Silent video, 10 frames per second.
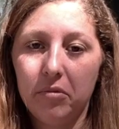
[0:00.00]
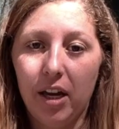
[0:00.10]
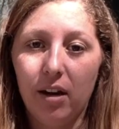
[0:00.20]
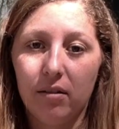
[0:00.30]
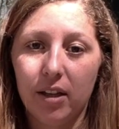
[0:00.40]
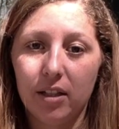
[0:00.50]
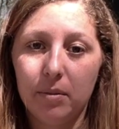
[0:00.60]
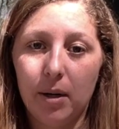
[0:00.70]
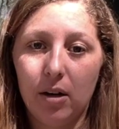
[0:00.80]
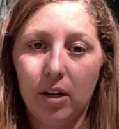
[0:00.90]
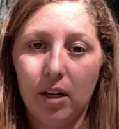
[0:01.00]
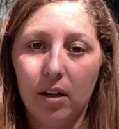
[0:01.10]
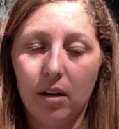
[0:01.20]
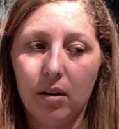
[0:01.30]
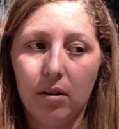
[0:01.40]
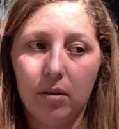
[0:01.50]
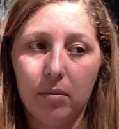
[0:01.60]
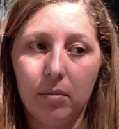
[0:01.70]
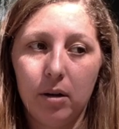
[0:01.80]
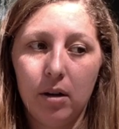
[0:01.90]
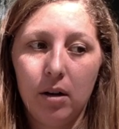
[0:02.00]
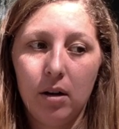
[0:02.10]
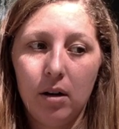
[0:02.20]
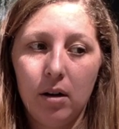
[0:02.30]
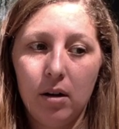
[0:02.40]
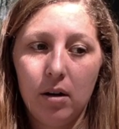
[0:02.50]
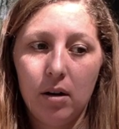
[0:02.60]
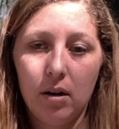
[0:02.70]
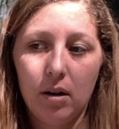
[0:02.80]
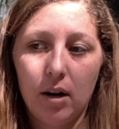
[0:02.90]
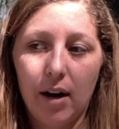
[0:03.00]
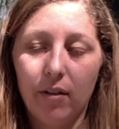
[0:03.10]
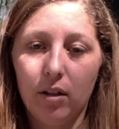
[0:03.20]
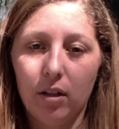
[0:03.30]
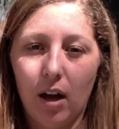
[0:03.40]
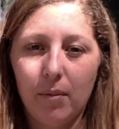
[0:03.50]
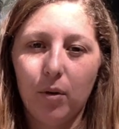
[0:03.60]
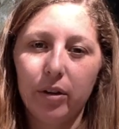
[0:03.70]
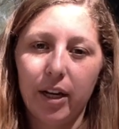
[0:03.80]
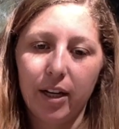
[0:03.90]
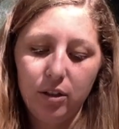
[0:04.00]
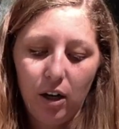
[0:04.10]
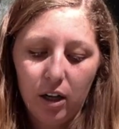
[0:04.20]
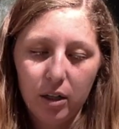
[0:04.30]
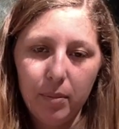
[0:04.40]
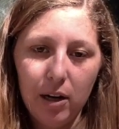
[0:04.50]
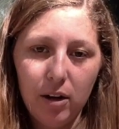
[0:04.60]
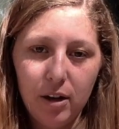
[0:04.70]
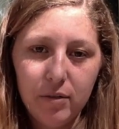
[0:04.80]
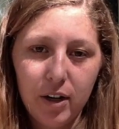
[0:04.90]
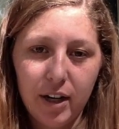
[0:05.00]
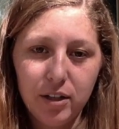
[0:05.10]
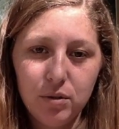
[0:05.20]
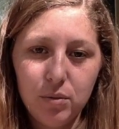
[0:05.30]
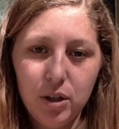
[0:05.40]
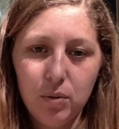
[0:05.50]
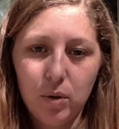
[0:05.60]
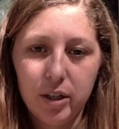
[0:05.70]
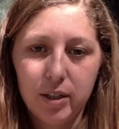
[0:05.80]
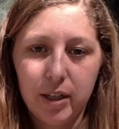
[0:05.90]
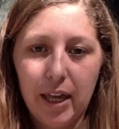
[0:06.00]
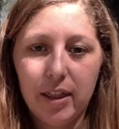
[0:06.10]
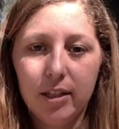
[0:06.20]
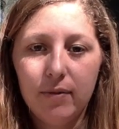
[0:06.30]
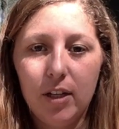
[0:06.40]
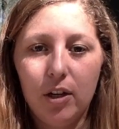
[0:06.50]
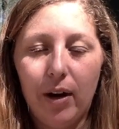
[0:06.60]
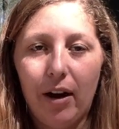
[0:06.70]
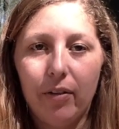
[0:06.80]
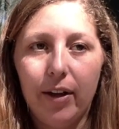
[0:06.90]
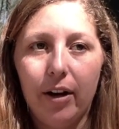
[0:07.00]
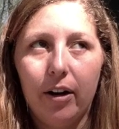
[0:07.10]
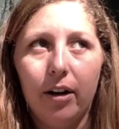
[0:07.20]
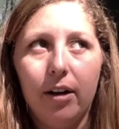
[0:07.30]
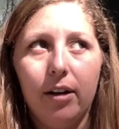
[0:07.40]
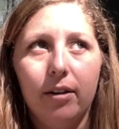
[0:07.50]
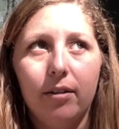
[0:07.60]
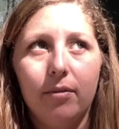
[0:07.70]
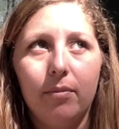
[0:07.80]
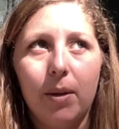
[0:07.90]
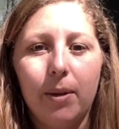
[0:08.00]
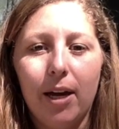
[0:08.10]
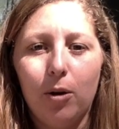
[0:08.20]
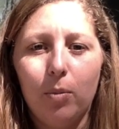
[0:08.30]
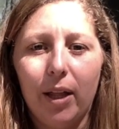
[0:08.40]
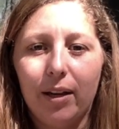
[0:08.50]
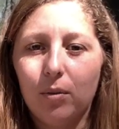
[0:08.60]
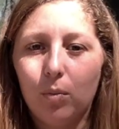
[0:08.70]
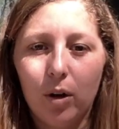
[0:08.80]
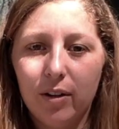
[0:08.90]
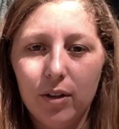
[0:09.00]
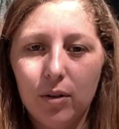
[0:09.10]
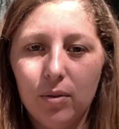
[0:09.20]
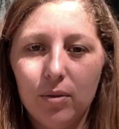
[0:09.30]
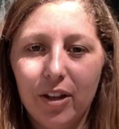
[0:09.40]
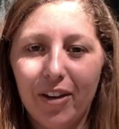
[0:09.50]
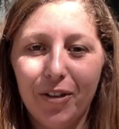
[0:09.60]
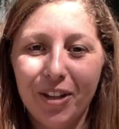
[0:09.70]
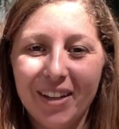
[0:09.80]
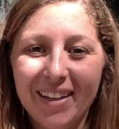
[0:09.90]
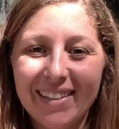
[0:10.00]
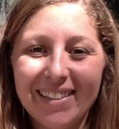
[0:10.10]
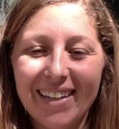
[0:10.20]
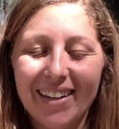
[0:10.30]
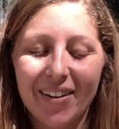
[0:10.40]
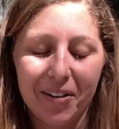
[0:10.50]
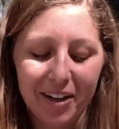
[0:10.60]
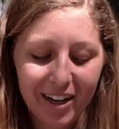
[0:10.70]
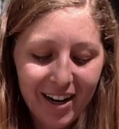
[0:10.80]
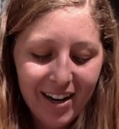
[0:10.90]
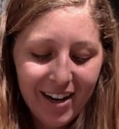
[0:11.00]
Yeah, that's about it. I have a lot more that I could talk about. However, I just really wanted to get this video out there and maybe help like one of you that really needs it, or